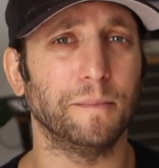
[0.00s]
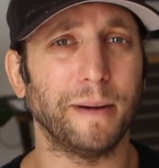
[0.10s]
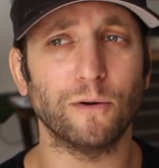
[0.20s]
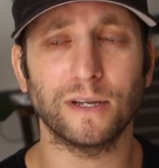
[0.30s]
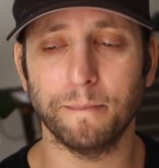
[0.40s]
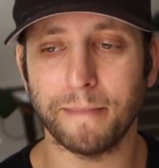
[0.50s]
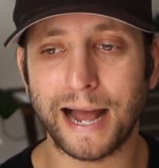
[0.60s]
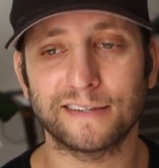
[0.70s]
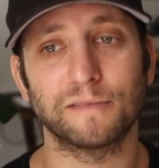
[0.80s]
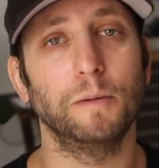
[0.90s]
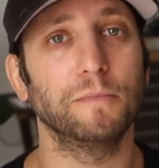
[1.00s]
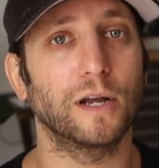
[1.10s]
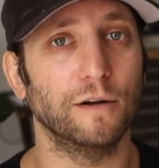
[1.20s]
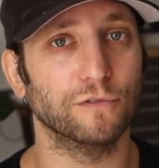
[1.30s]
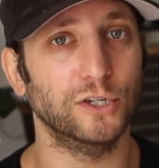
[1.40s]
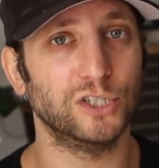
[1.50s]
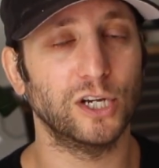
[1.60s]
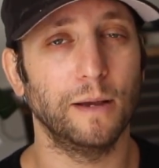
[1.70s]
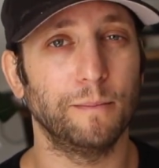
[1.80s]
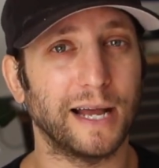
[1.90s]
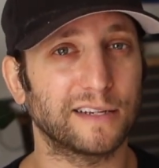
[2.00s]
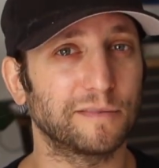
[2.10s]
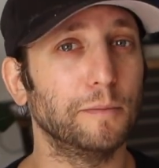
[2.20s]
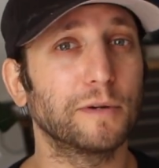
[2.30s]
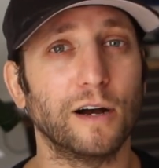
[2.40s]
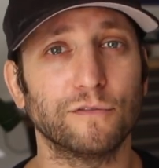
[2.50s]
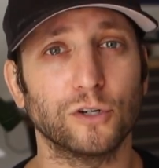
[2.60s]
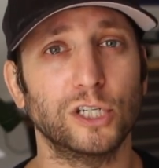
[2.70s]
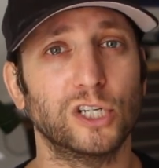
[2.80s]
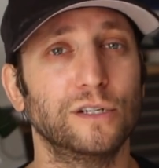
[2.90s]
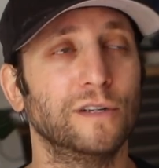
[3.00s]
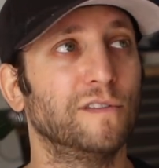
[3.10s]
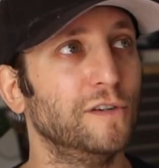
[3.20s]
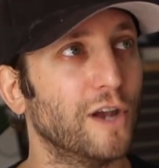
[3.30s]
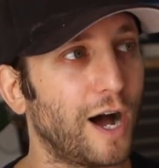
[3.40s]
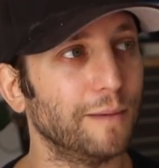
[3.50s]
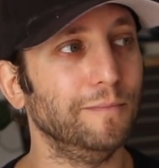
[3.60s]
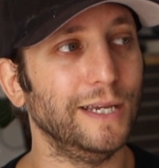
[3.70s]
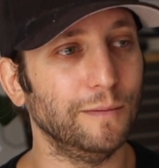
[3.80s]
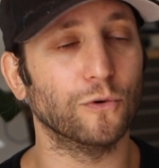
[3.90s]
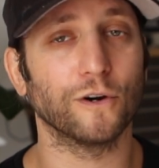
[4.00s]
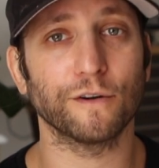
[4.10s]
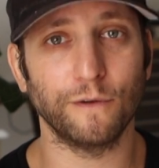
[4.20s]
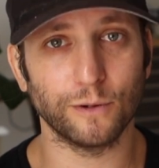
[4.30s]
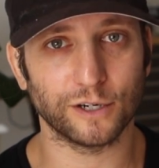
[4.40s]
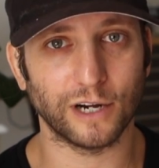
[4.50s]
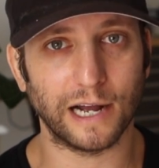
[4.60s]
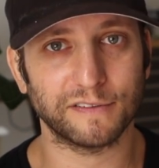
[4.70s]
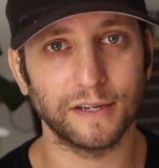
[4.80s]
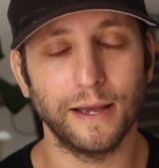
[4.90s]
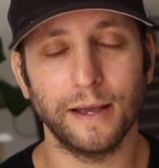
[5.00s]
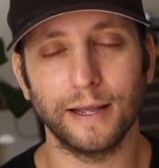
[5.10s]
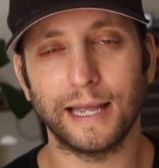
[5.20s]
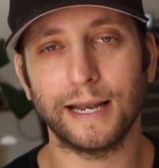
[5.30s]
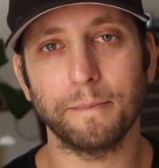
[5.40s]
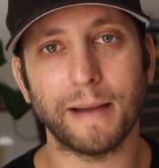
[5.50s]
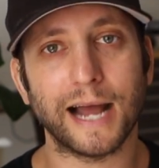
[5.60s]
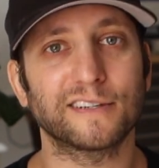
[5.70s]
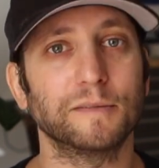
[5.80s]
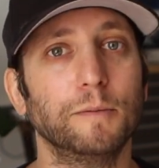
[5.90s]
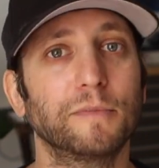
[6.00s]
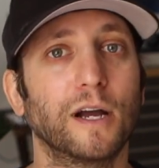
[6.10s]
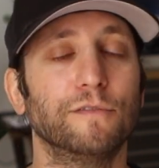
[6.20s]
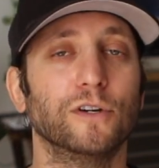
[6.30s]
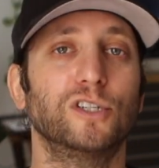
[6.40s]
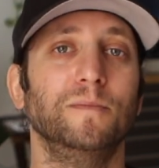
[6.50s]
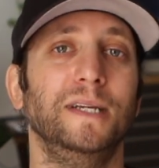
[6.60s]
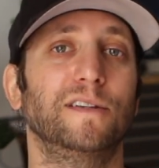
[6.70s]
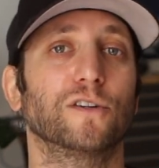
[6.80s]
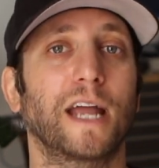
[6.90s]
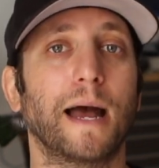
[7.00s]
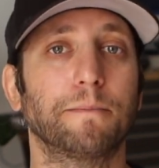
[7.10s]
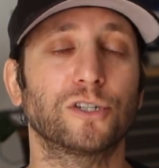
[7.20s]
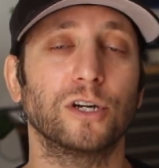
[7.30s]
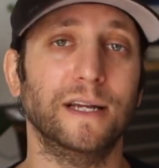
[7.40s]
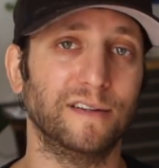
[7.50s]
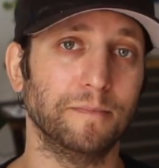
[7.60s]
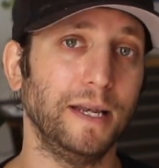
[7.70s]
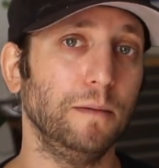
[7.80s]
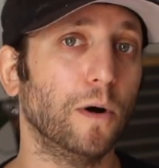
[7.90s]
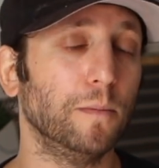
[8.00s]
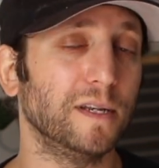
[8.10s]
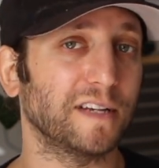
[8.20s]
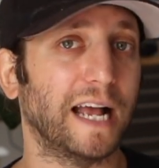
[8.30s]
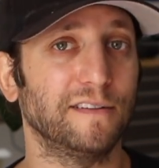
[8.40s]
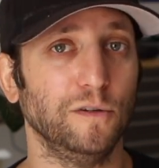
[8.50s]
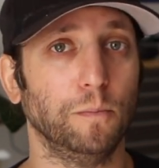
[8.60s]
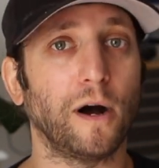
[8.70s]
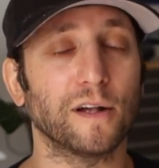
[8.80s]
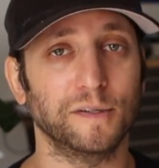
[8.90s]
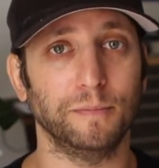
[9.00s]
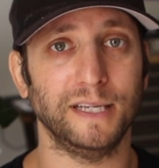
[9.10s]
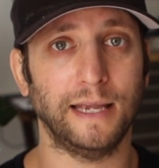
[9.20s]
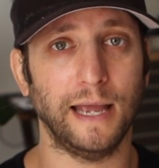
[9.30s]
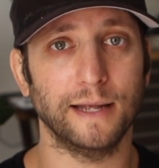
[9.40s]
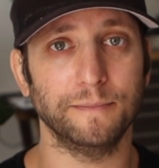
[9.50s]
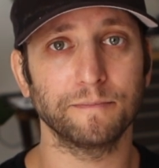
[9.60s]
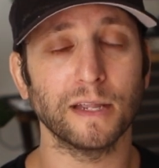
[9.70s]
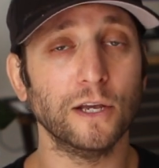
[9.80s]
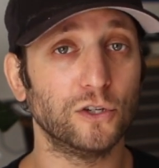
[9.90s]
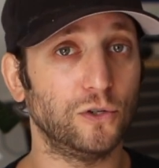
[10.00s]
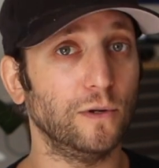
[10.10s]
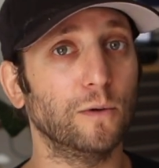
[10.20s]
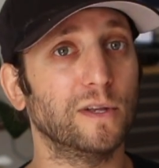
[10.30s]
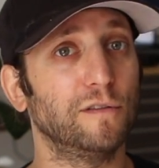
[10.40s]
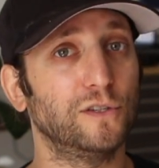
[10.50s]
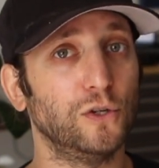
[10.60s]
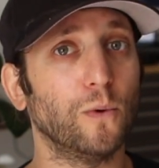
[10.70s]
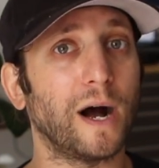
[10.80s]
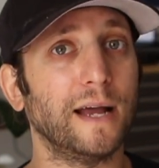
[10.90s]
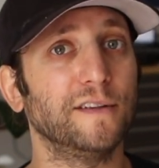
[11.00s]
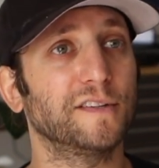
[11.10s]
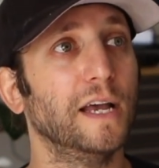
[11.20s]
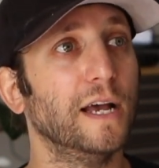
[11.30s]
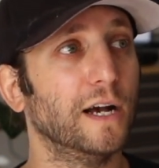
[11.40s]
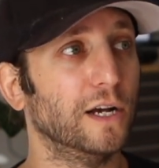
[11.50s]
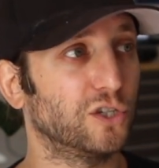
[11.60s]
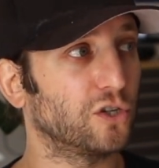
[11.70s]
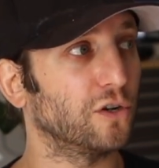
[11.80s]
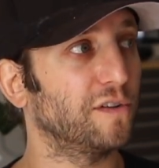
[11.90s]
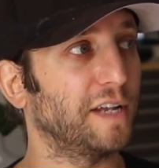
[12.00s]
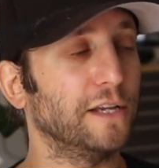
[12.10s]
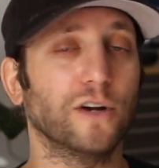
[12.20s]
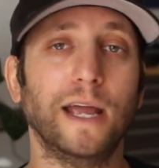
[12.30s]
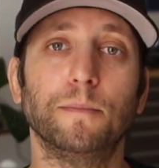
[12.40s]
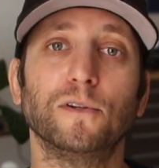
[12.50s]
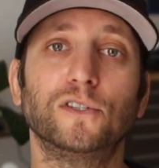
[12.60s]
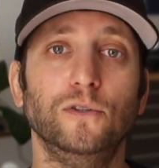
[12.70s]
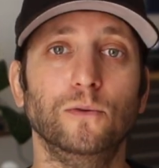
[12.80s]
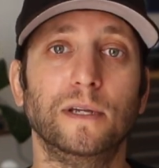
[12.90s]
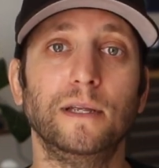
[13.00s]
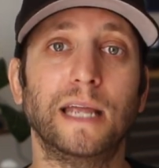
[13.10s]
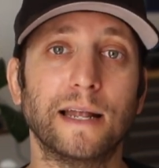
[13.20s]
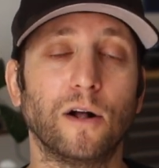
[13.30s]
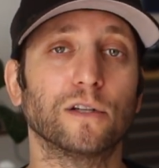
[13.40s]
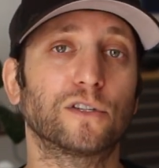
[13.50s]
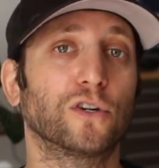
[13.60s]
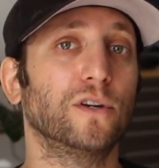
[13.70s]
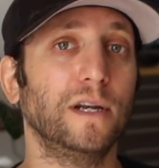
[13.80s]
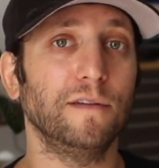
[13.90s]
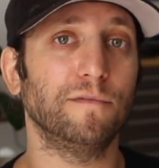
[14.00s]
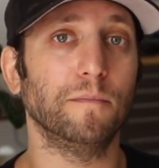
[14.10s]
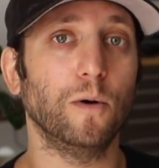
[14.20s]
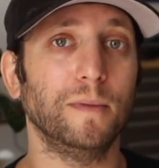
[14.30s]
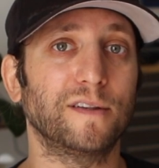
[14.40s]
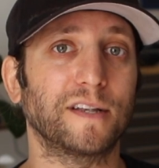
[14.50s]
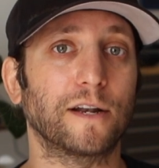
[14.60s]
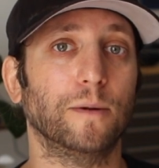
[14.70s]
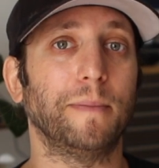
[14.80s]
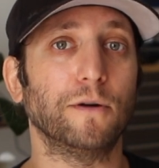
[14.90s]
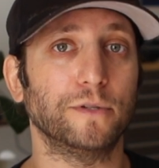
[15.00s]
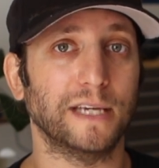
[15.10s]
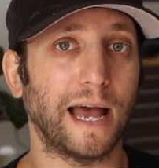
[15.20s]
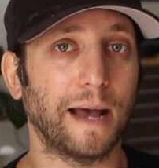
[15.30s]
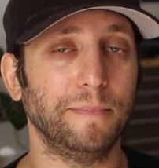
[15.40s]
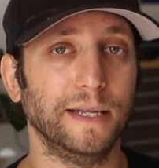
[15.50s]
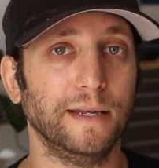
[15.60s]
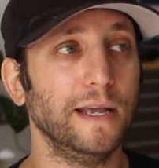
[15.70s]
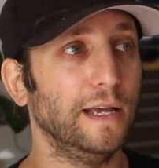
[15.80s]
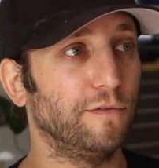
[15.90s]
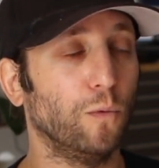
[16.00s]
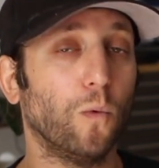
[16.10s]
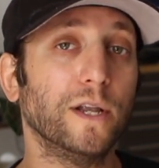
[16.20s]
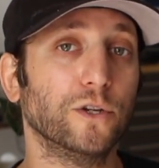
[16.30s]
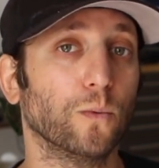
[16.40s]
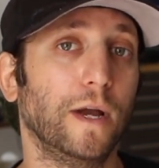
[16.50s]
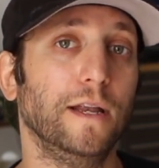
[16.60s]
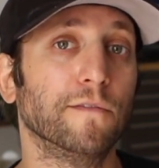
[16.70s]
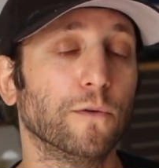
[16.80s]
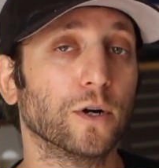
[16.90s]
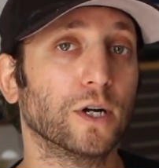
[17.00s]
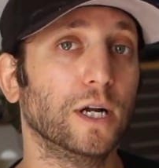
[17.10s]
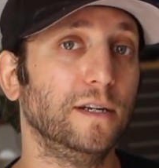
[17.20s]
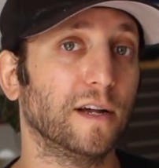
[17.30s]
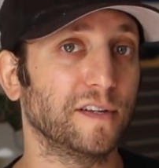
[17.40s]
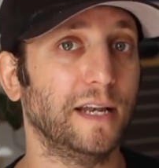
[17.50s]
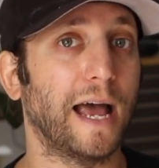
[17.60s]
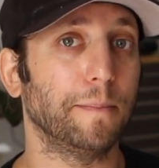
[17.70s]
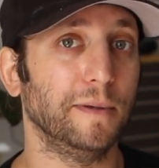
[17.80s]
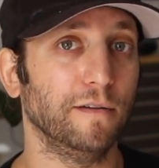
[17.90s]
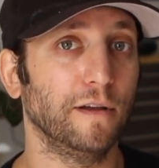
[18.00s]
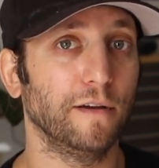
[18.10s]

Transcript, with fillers: is about maximum coverage. Maximum coverage does not mean more photographs. Getting maximum coverage means you're capturing as many moments as you possibly can. Shooting with two eyes assures that you're able to get alternative moments that are about to happen if the one you're waiting for doesn't happen